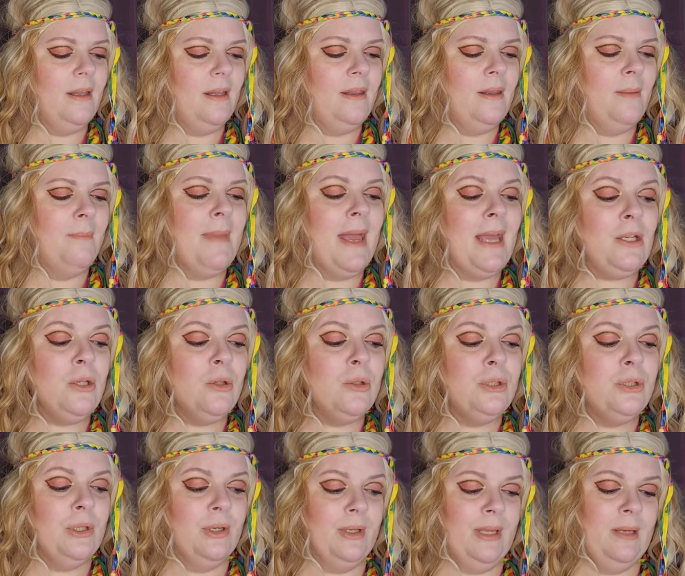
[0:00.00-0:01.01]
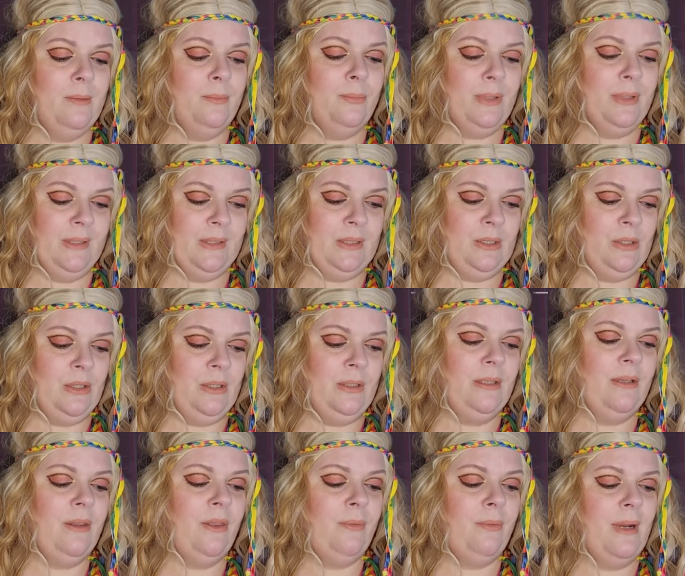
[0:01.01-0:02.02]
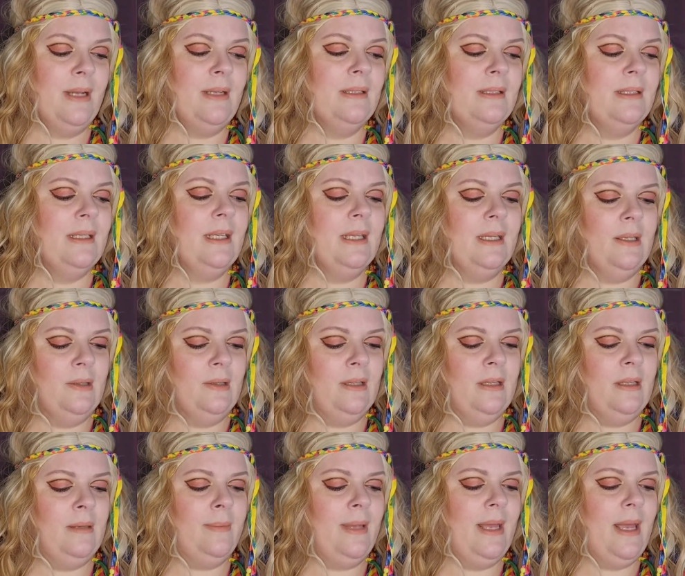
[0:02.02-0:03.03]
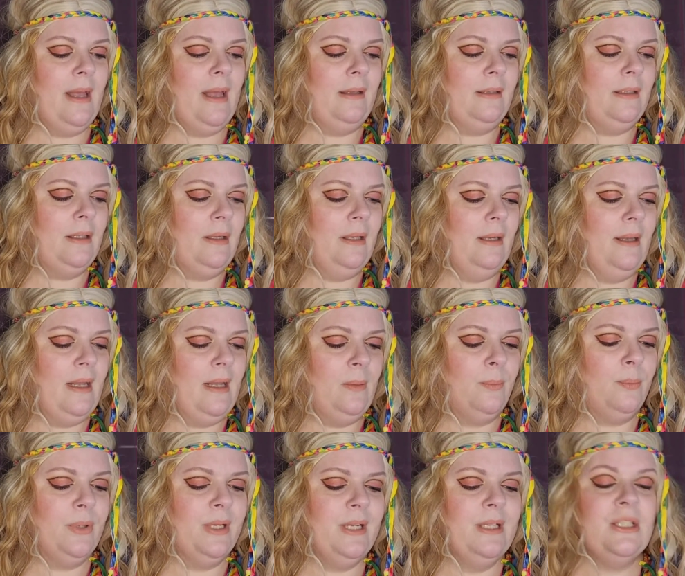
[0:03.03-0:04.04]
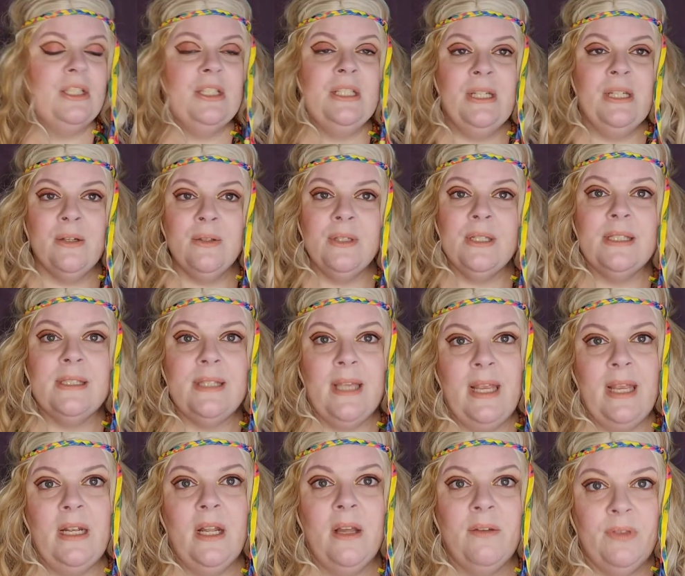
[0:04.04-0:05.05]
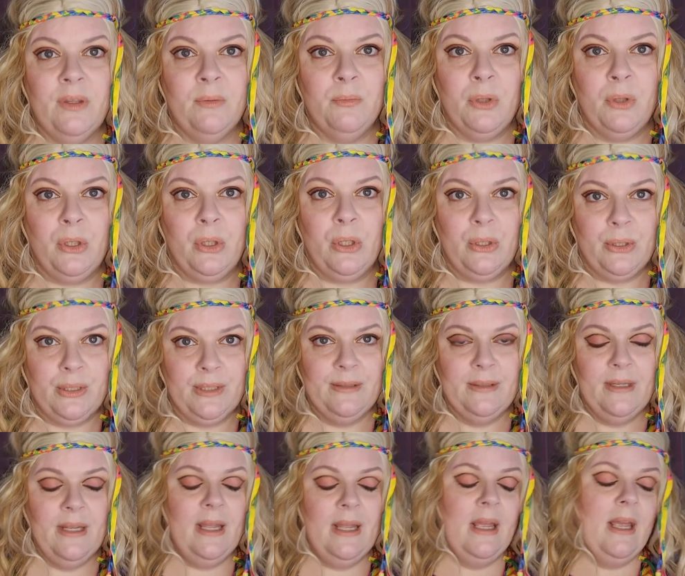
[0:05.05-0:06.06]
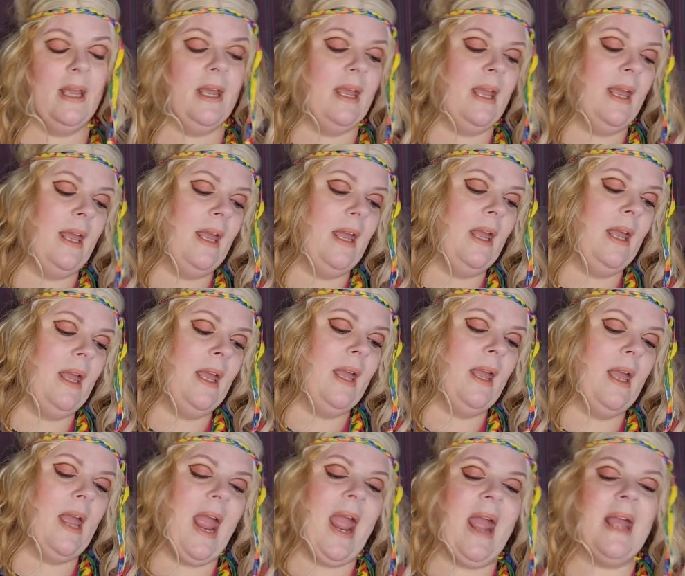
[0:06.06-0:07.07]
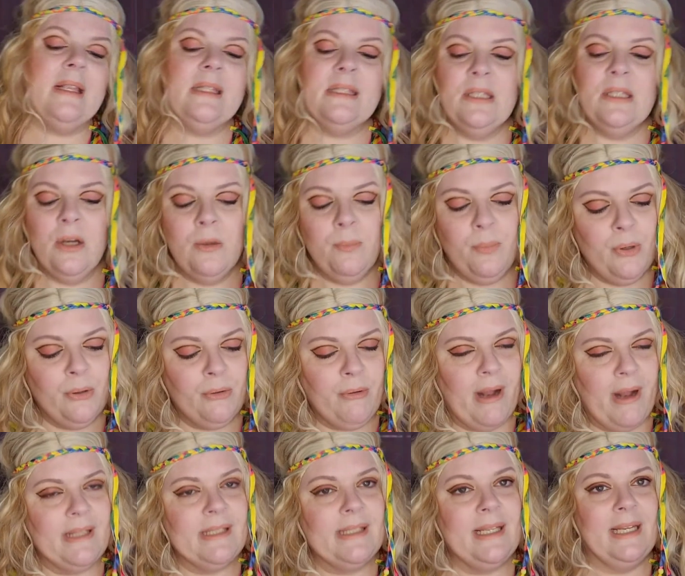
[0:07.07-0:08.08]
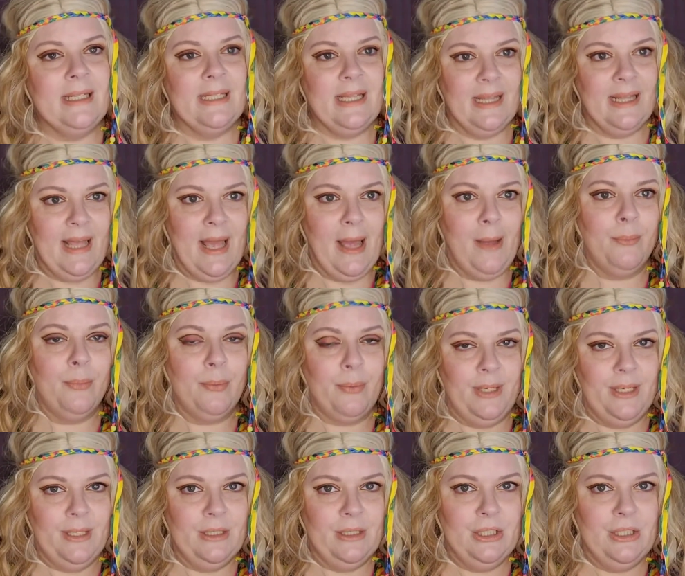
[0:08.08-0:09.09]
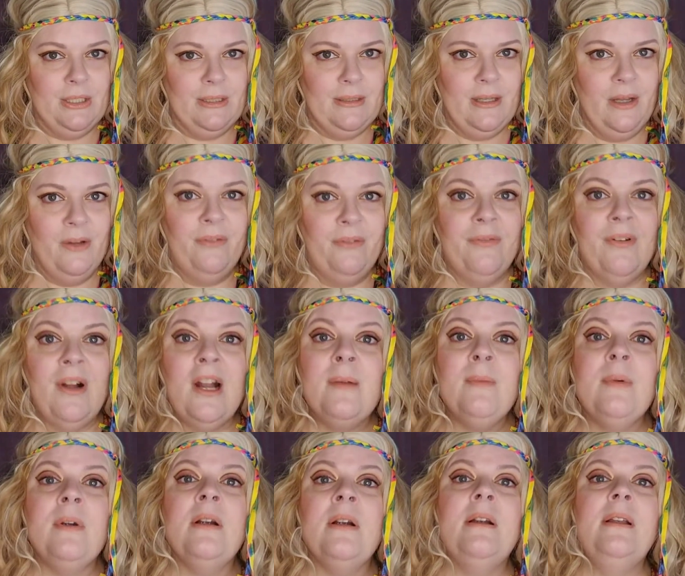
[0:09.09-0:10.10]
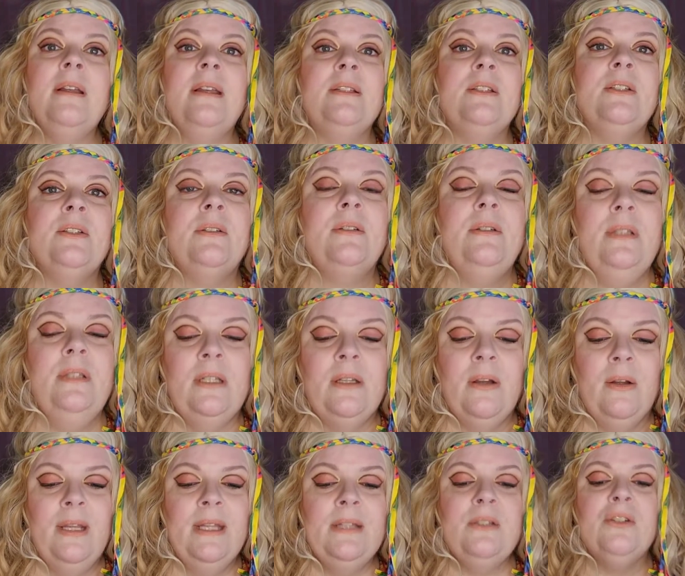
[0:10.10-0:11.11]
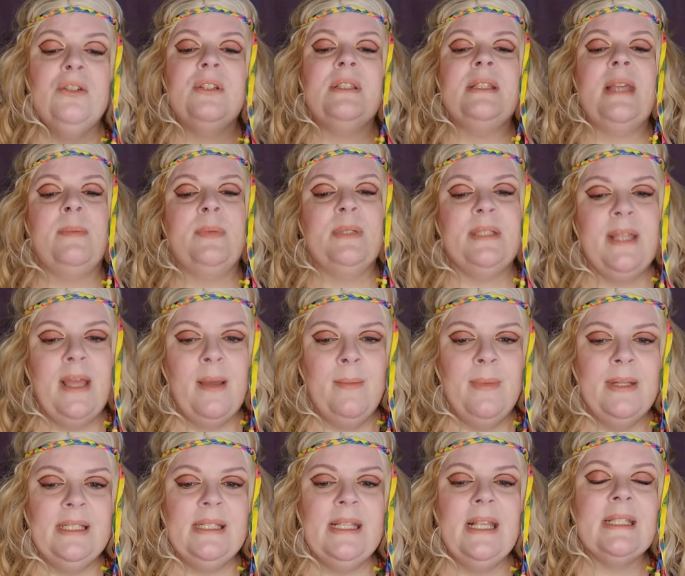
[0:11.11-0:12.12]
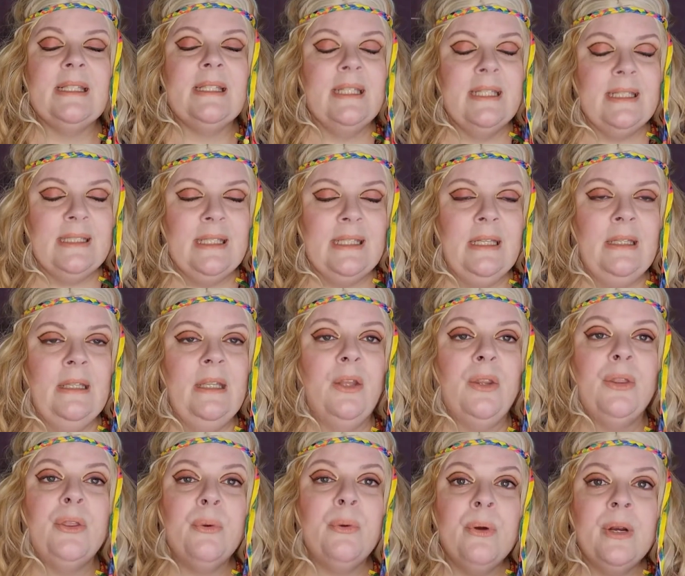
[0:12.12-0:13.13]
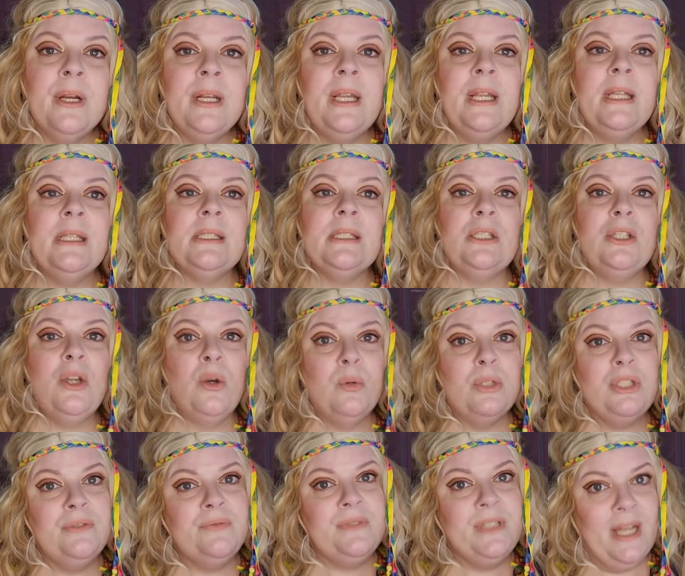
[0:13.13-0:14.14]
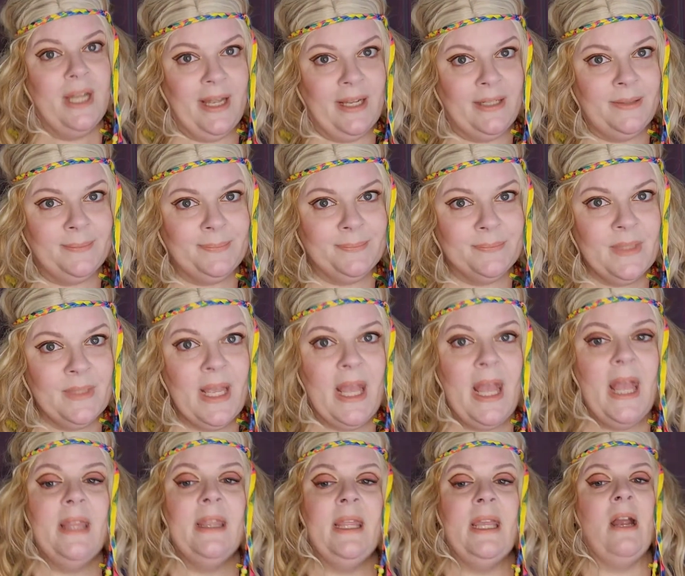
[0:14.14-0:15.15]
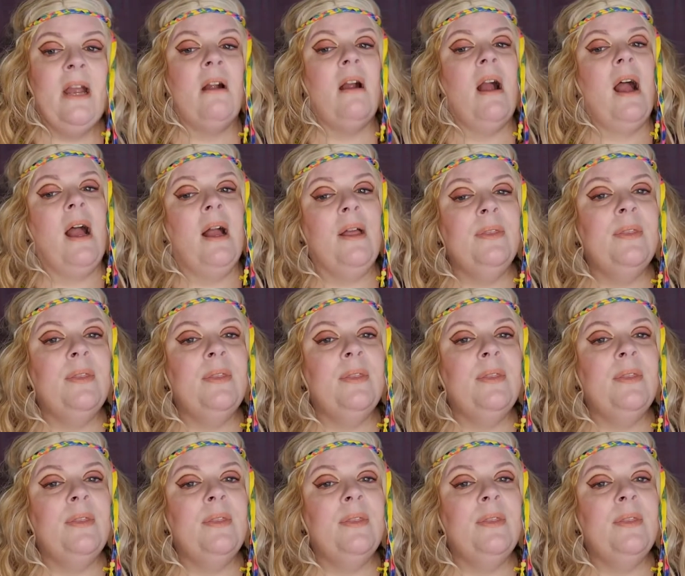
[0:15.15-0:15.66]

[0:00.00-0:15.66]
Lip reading: men who took him prisoner threatened to kill him at a bridge near the site of the murders. As they're progressing to that bridge, a farmer intercepts them and says, "Listen, the authorities know what you've done. They are on